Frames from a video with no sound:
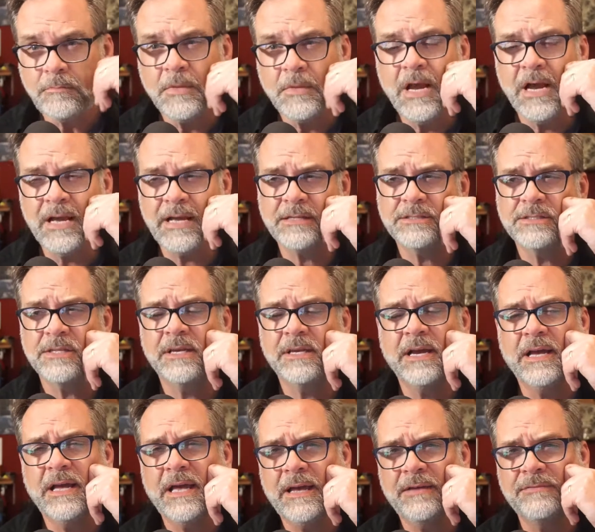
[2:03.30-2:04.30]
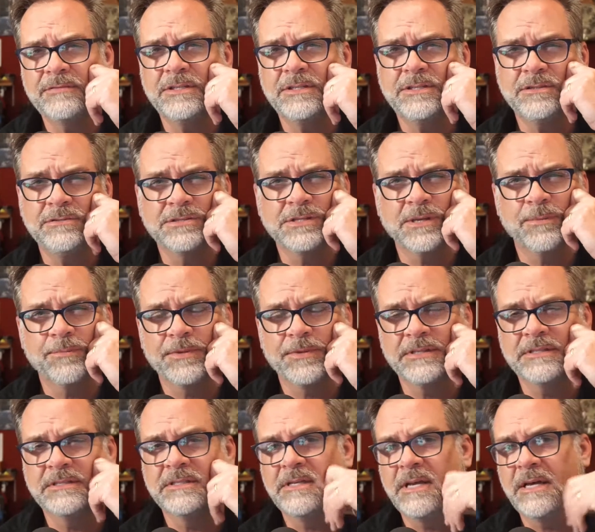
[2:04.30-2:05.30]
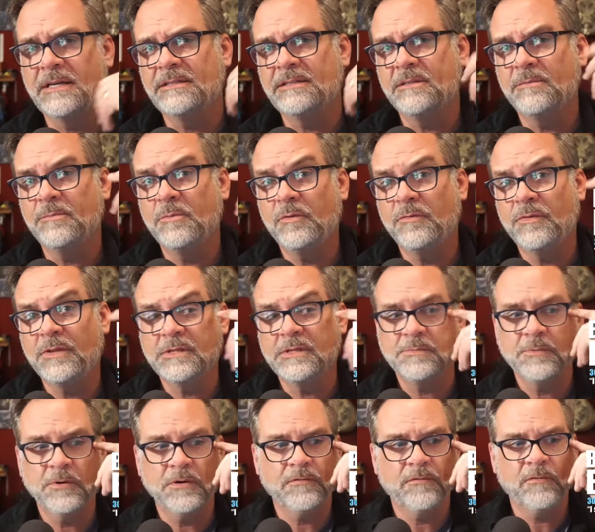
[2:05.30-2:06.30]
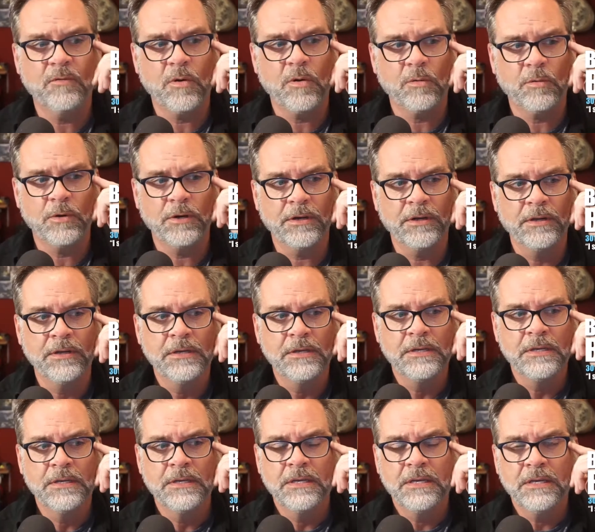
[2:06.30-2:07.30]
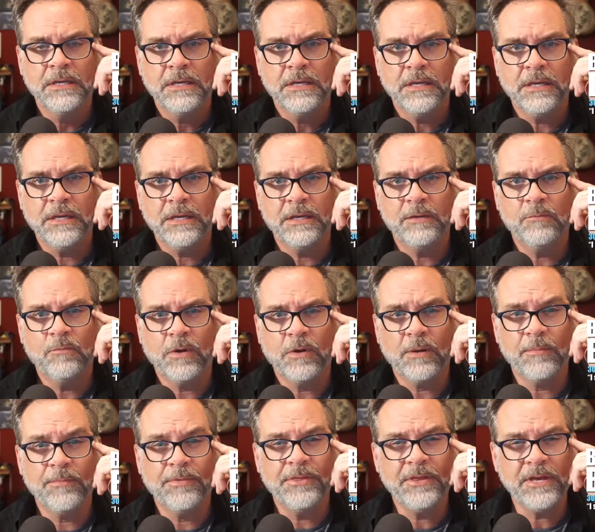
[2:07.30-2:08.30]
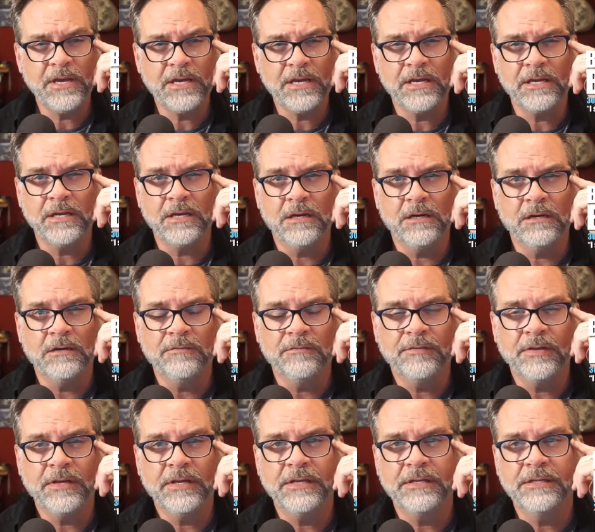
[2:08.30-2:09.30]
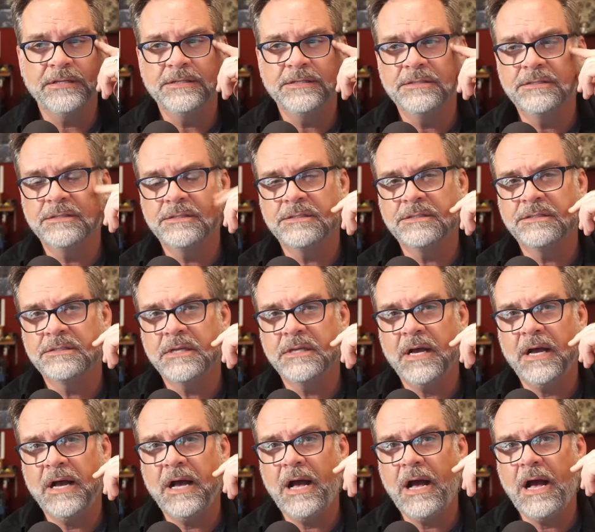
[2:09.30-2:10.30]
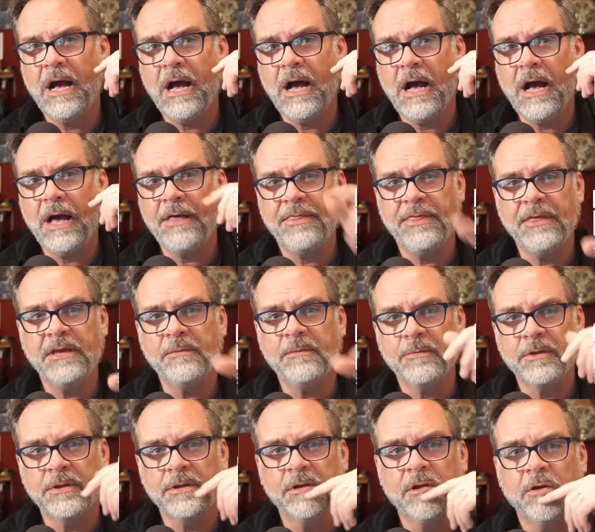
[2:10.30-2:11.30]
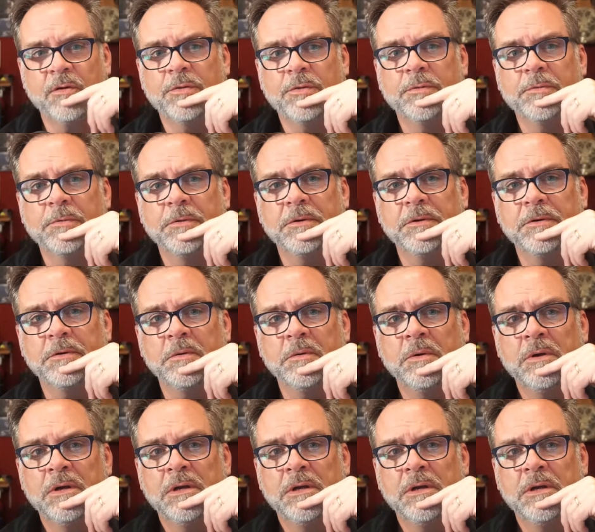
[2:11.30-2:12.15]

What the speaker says: I actually have to do something tonight to move this book forward. And what I'm thinking of is I think I'm going to go through